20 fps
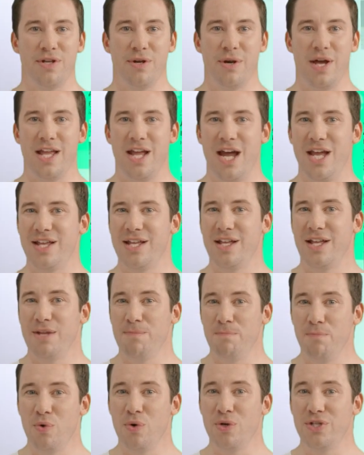feel like I can
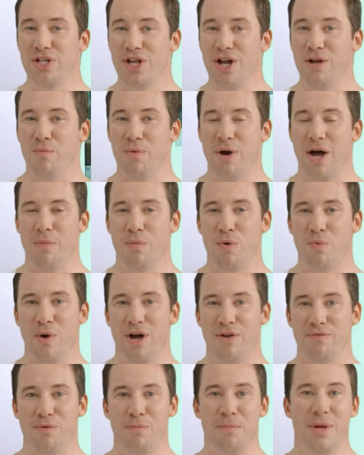get more done when I'm
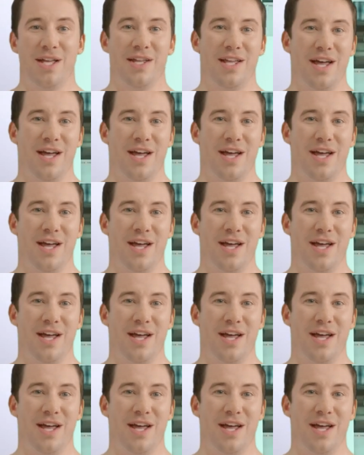away from my